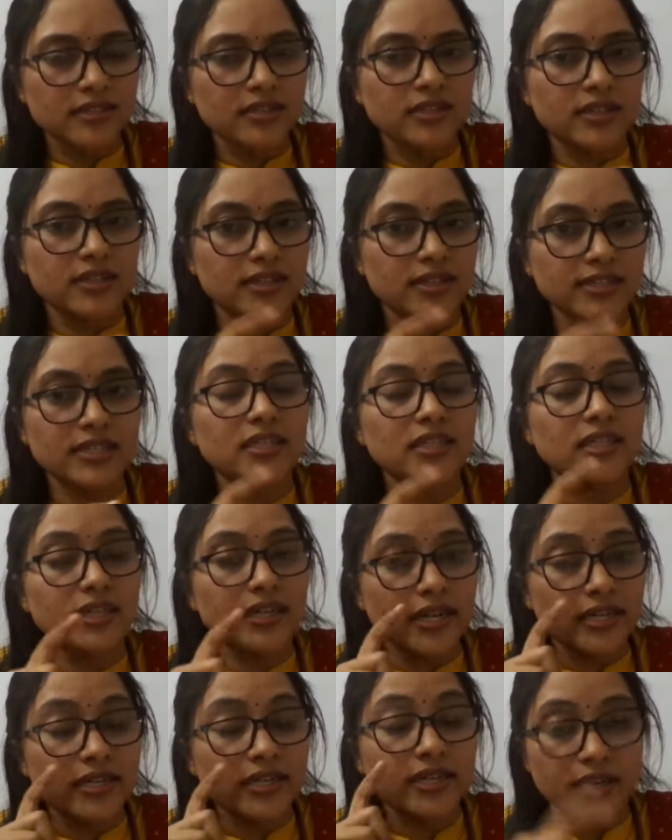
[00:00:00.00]
doesn't
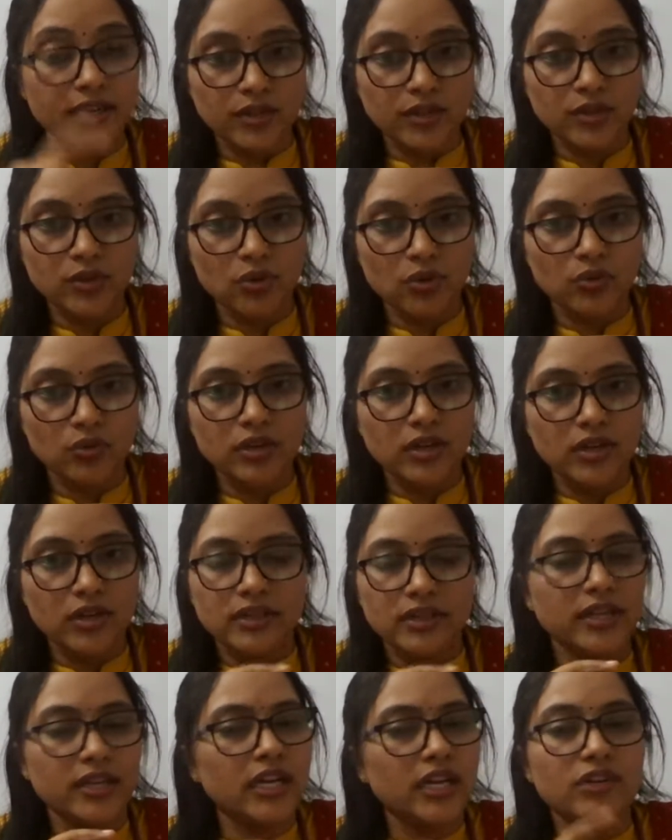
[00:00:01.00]
get controlled,
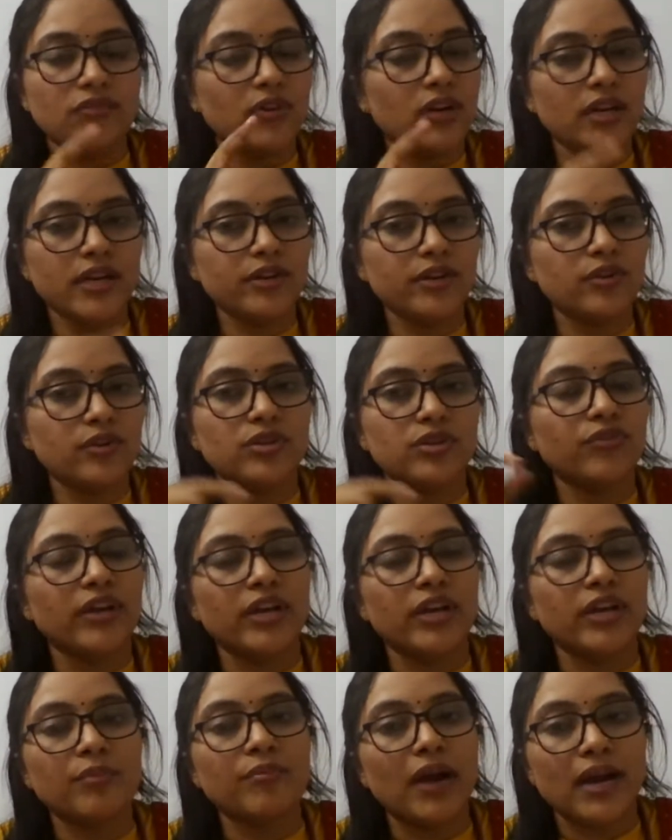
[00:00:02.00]
then it will lead to the very
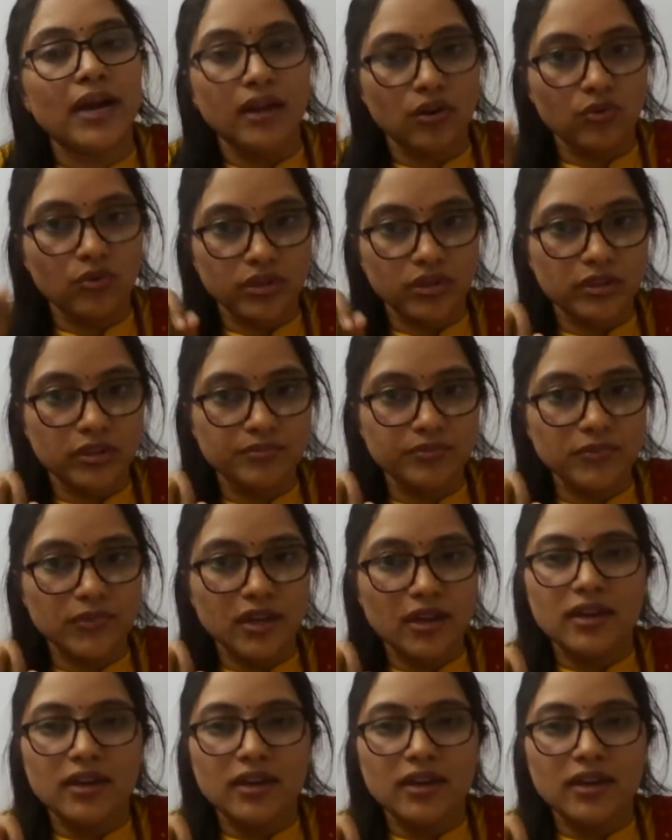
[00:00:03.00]
bad outcome.